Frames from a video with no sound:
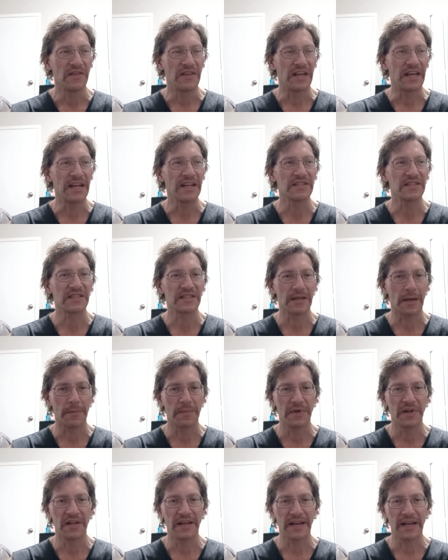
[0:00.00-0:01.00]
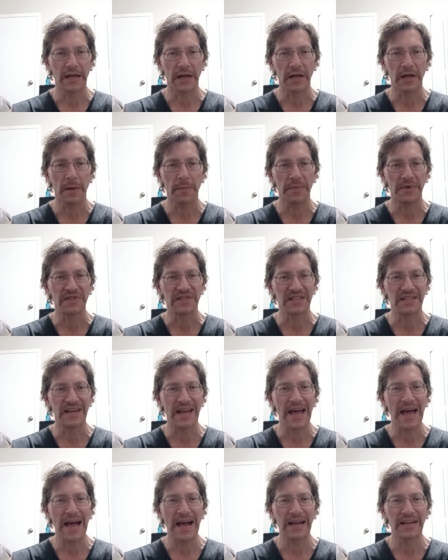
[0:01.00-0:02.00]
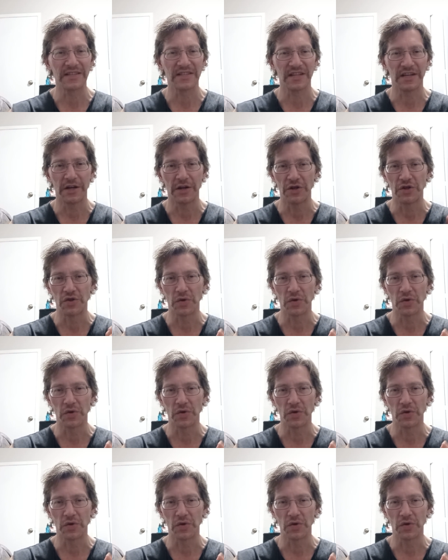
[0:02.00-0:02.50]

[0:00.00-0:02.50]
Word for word: to get something like a couple snacks and a